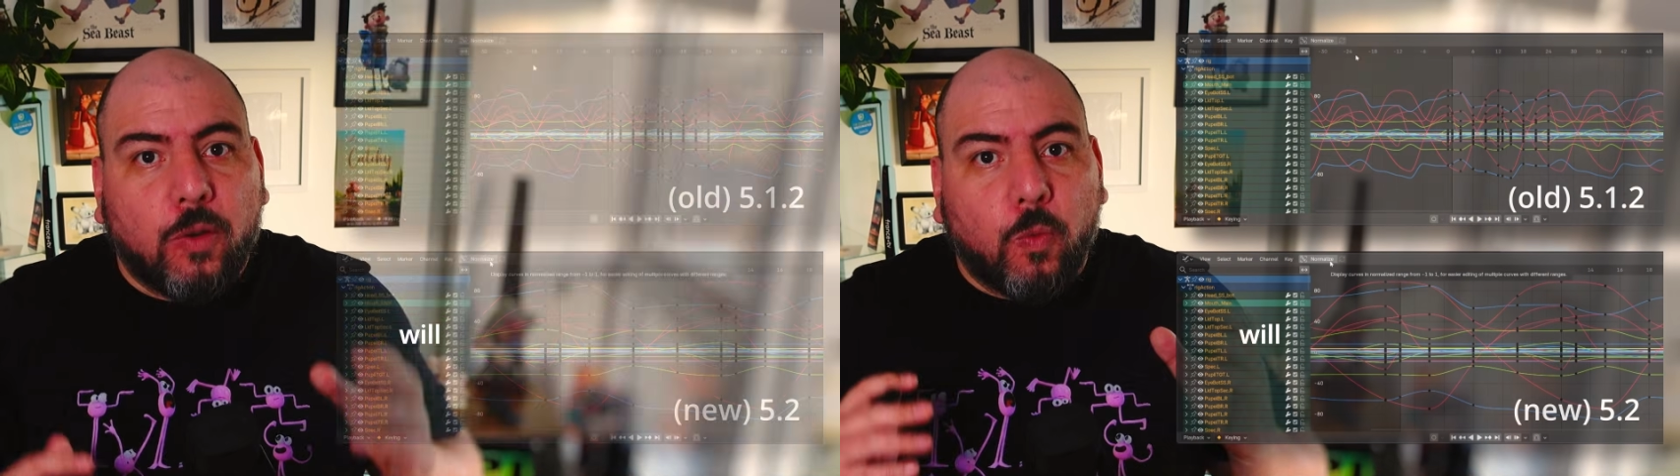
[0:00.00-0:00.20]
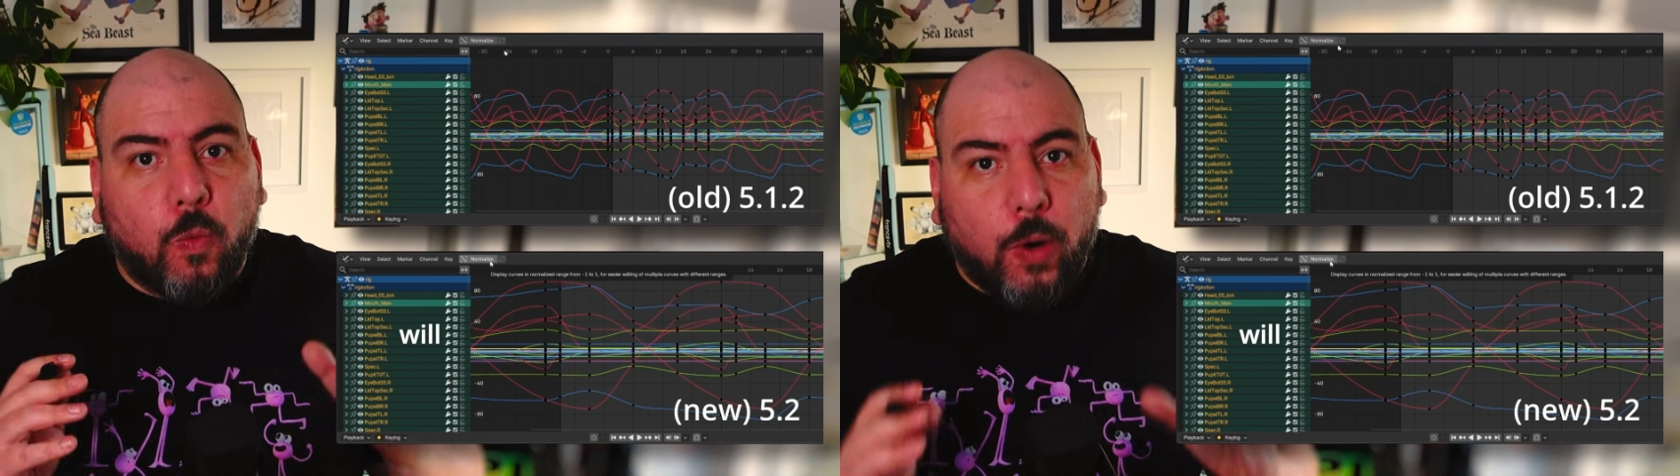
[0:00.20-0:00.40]

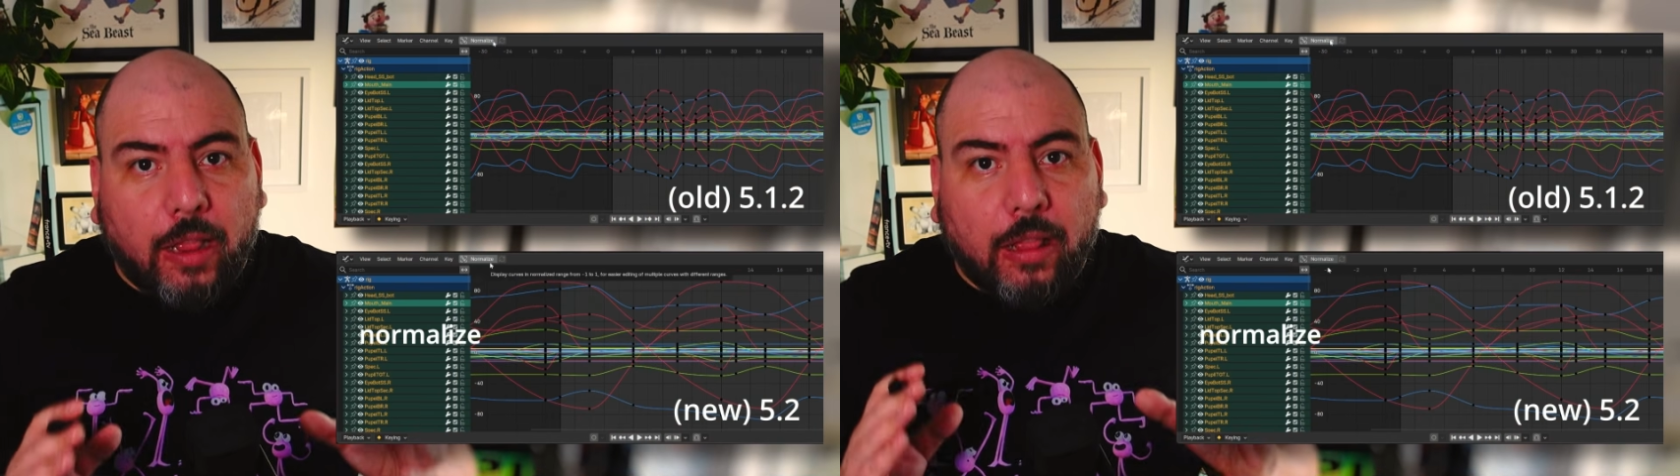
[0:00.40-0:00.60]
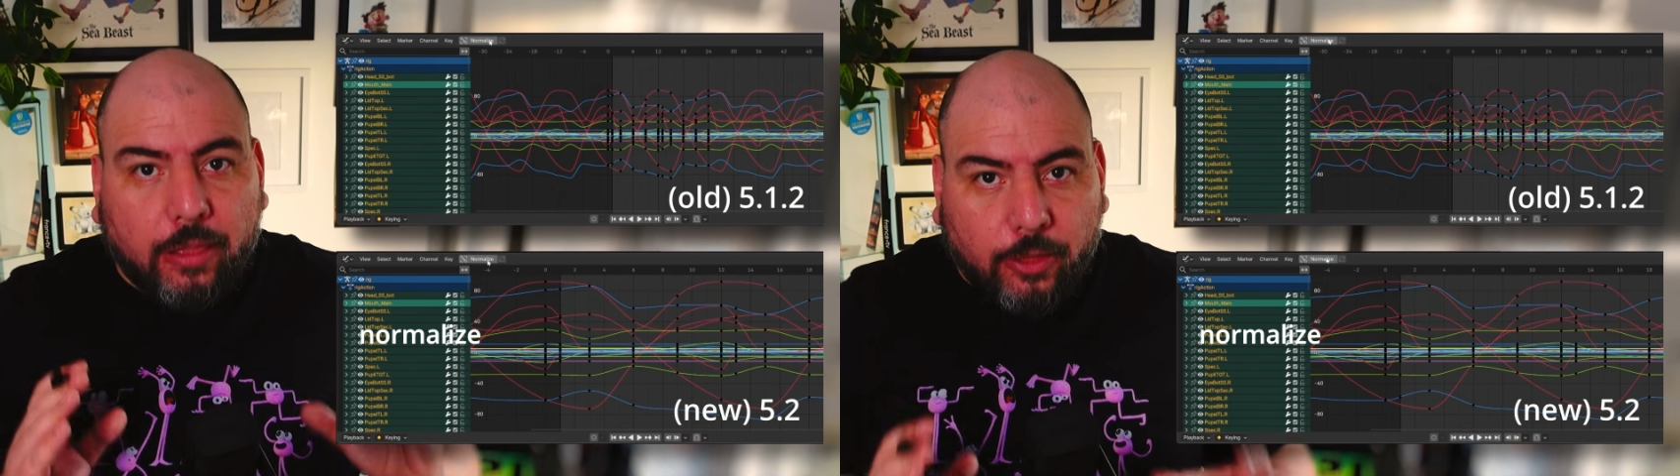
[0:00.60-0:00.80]
will
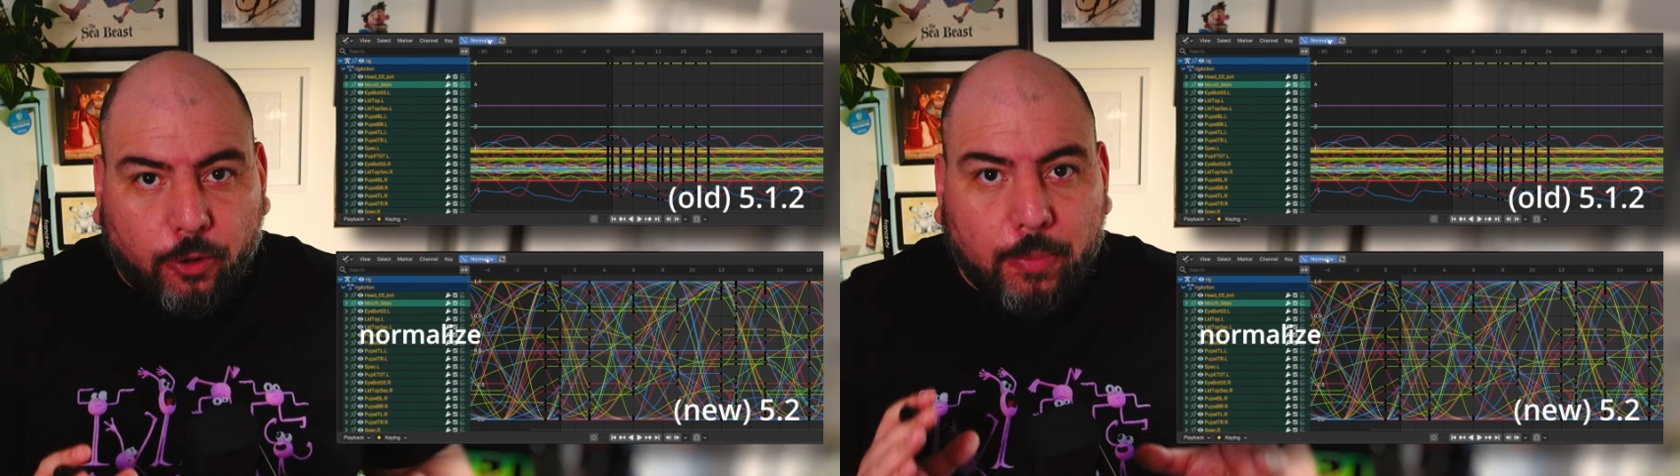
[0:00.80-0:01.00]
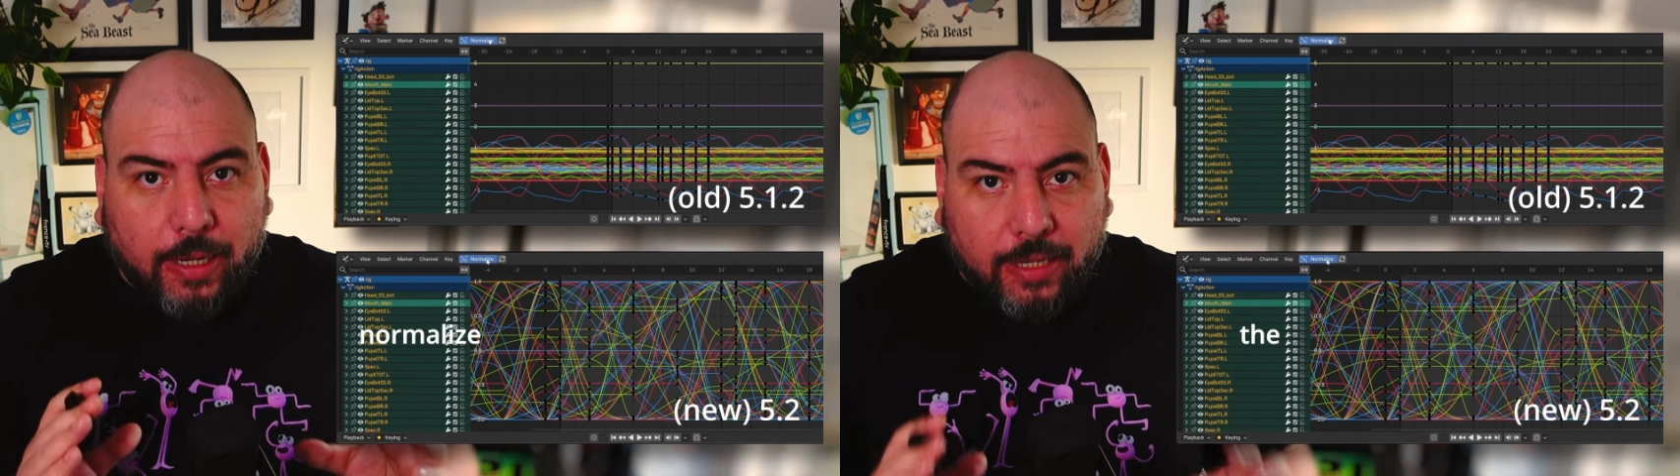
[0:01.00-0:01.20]

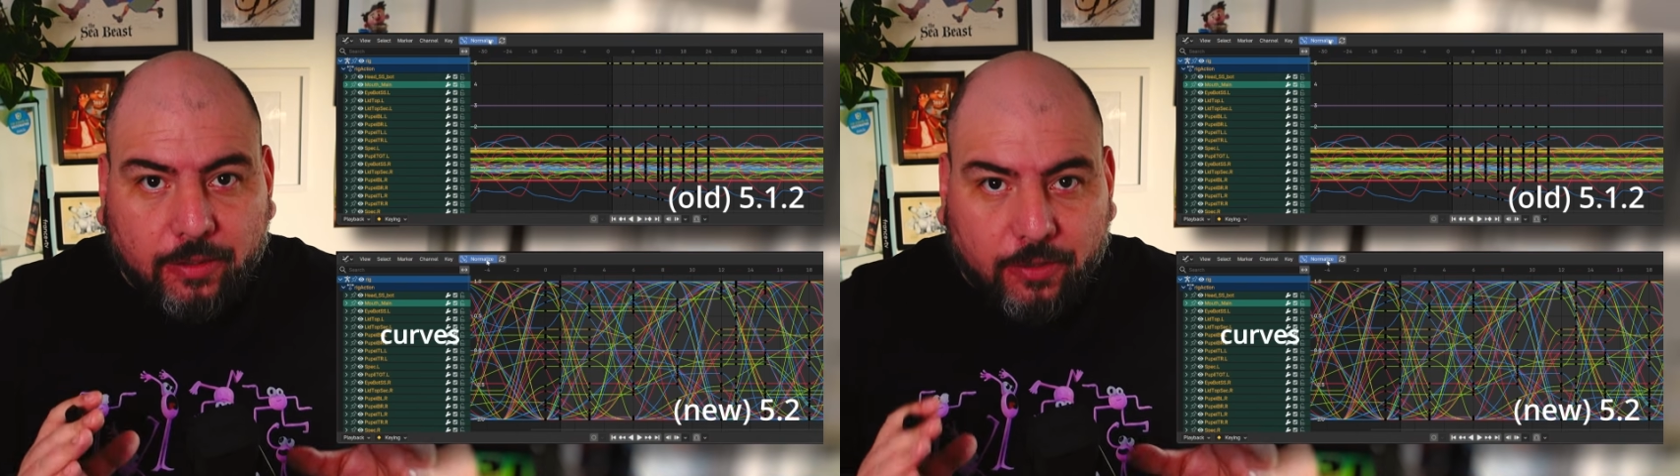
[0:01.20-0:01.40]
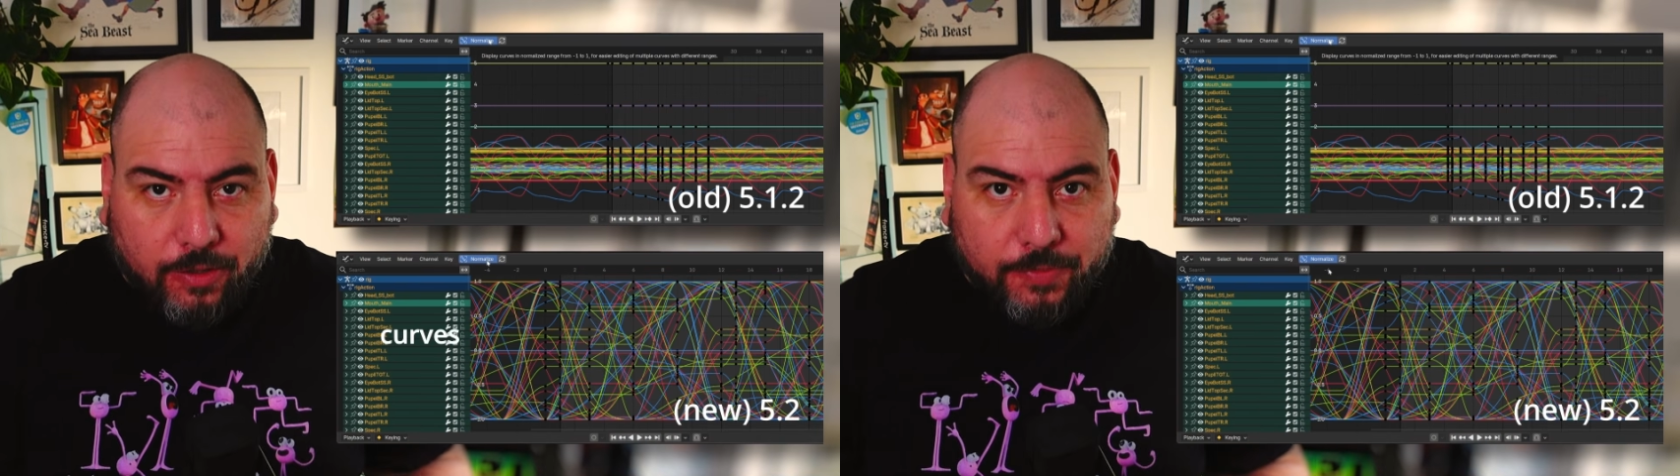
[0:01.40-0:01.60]
normalize the
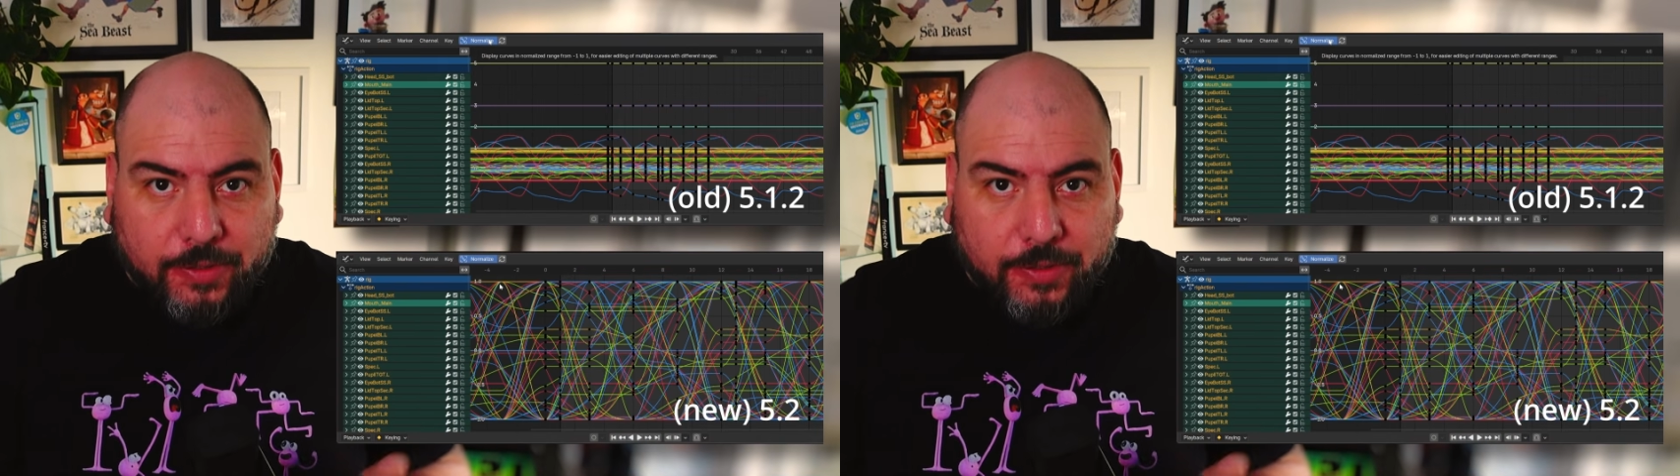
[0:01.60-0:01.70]
curves